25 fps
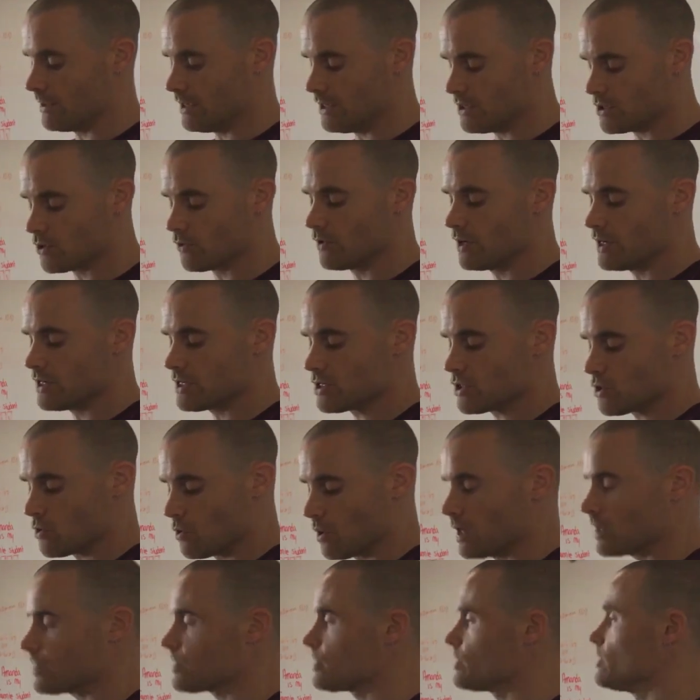These are Regents
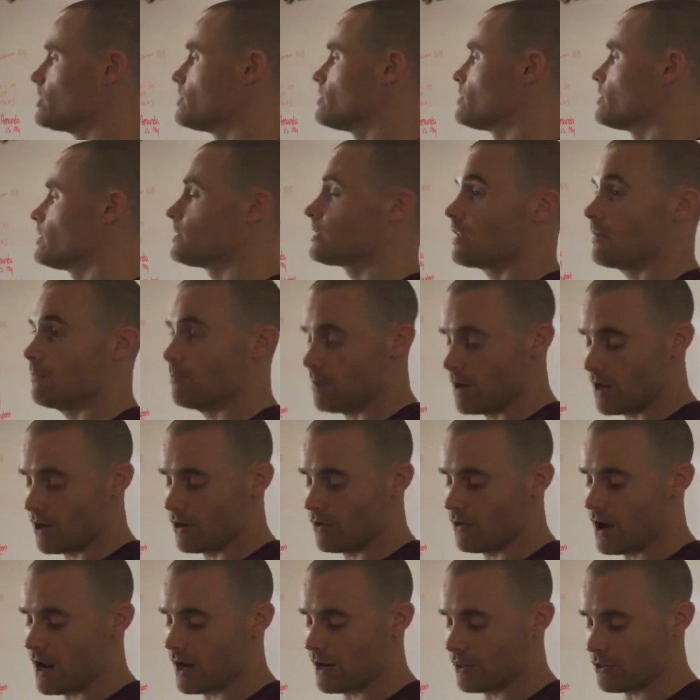questions. Let's get
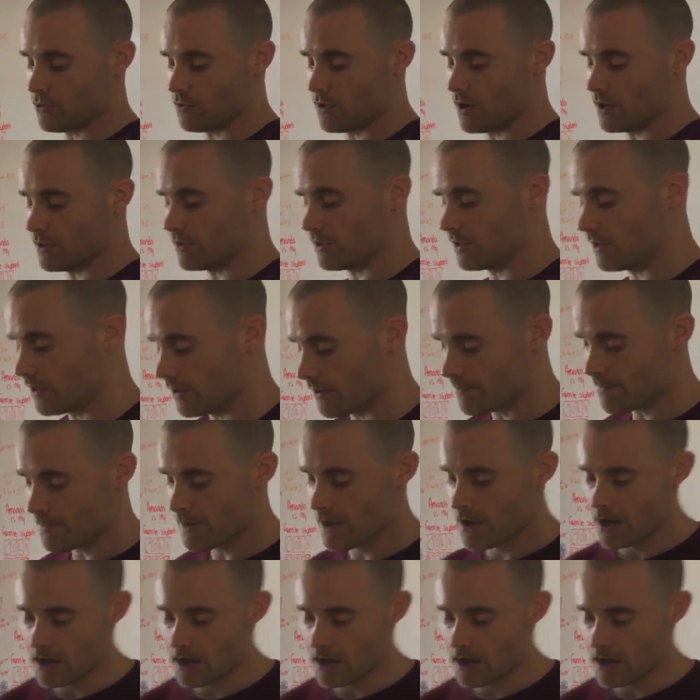better at it throughout the year.